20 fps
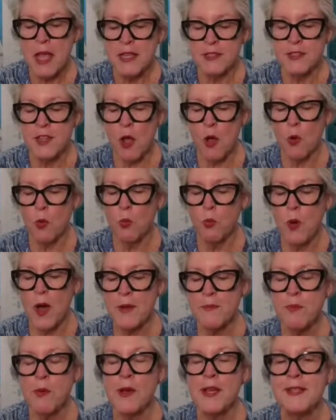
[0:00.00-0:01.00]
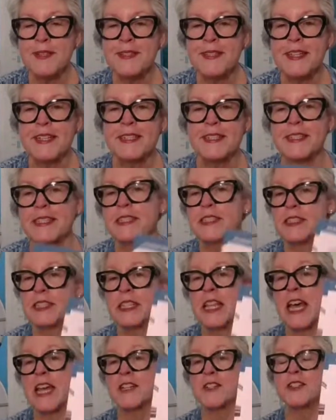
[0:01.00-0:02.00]
So
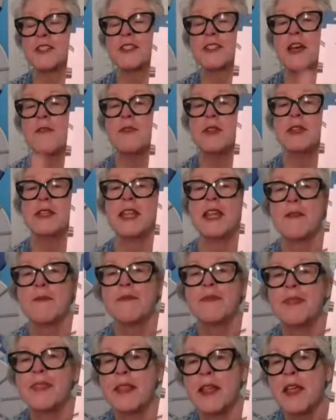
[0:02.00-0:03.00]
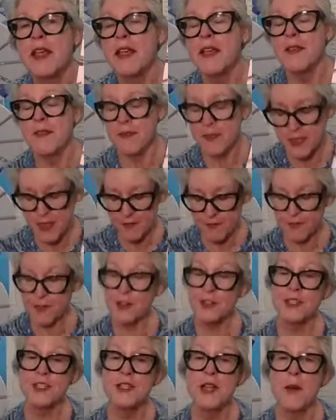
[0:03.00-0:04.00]
1.6/70. The
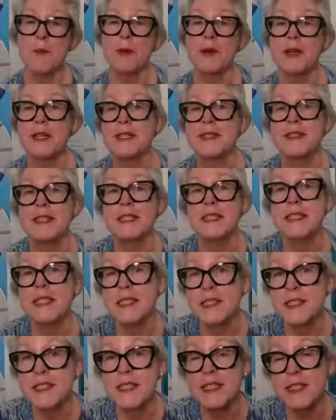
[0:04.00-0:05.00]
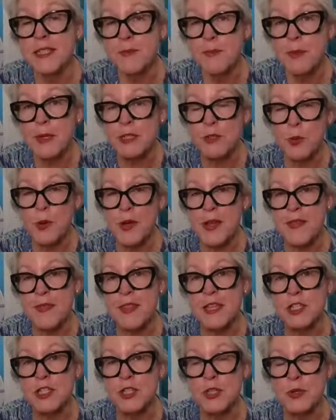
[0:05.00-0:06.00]
first number is the distance between
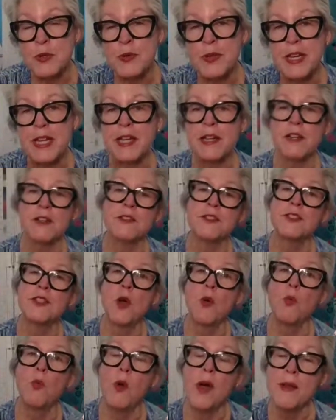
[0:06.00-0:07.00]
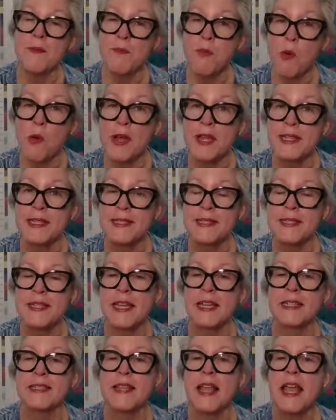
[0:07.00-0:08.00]
the two needles. So
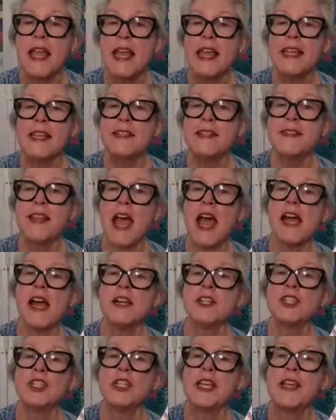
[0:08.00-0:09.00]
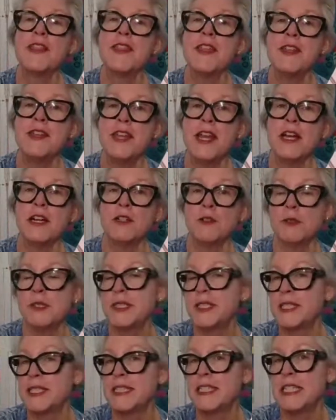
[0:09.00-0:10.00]
1.6 is actually the
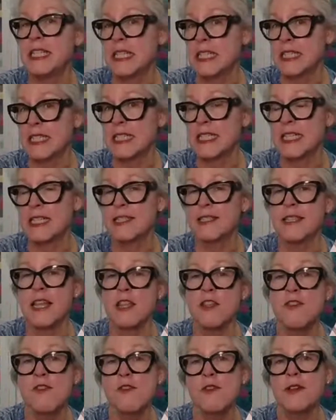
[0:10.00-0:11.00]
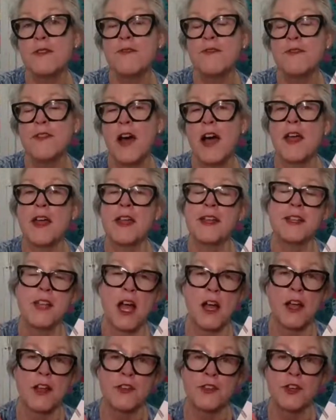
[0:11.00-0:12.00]
narrowest distance that you can find
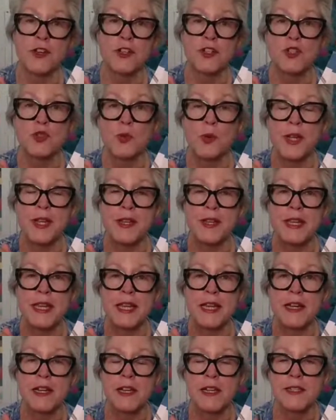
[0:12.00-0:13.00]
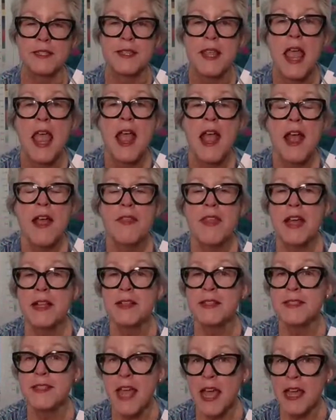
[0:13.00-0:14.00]
on your twin needles.
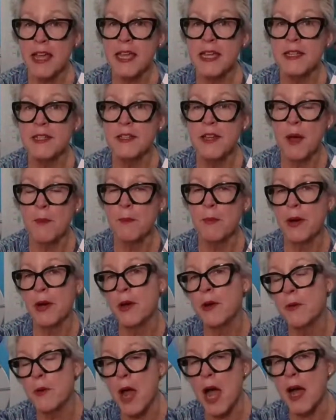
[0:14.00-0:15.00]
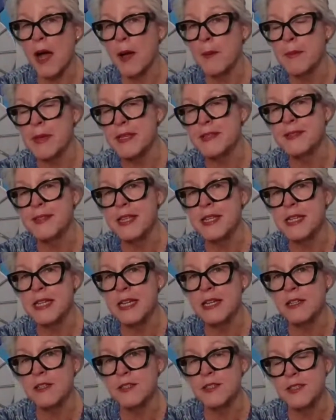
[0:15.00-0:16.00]
That second number is the
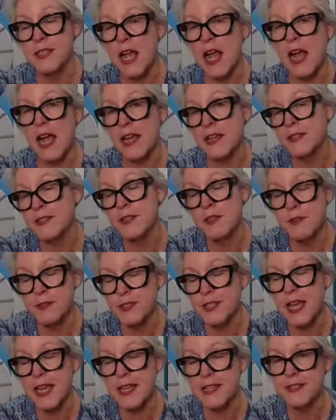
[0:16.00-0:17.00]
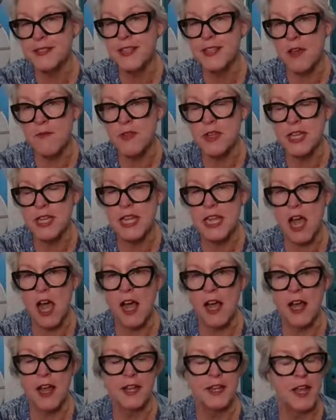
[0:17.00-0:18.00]
needle size. So size 70
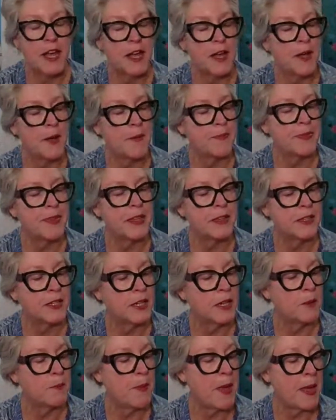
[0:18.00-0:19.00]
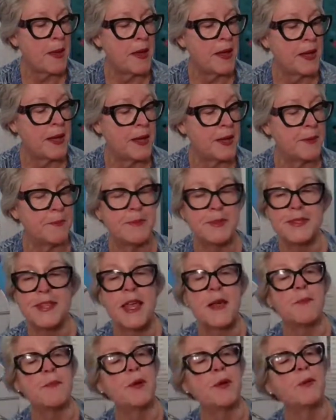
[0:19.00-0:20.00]
on the little
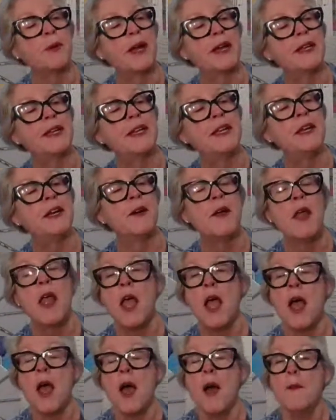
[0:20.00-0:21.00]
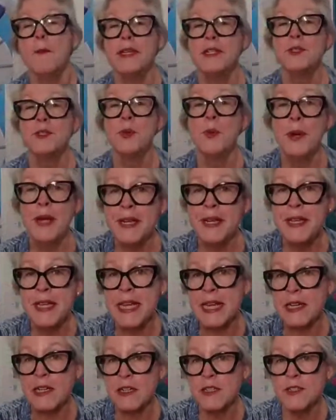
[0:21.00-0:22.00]
sample right here. But twin
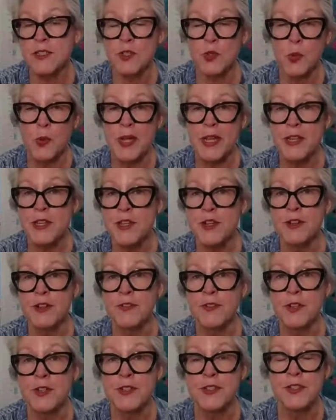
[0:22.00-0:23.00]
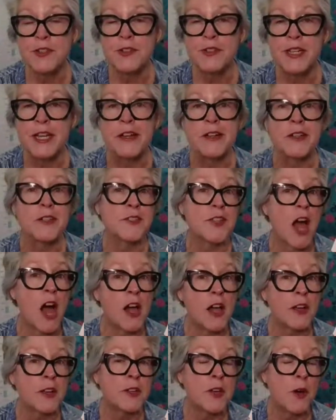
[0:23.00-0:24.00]
needles, twin universal needles,
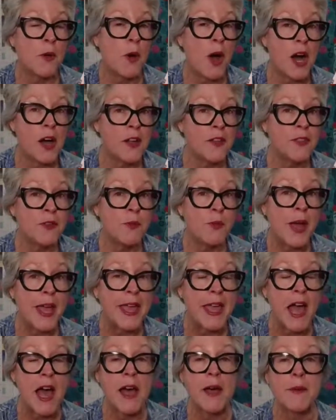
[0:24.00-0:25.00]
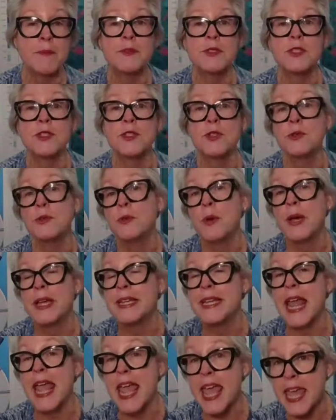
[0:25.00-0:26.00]
go all the way up to
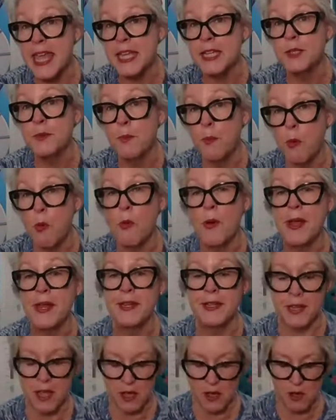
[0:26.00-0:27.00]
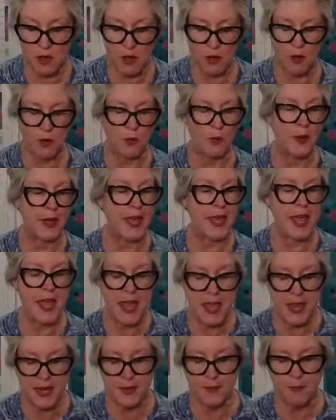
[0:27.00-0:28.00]
an 8.0.
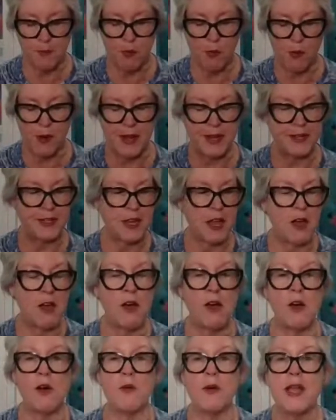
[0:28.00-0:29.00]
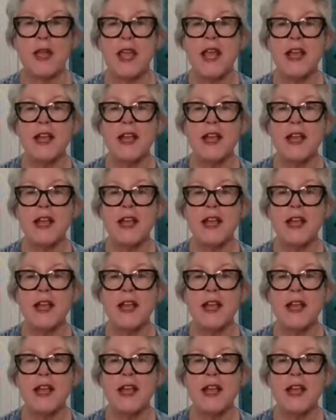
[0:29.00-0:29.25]
8.0.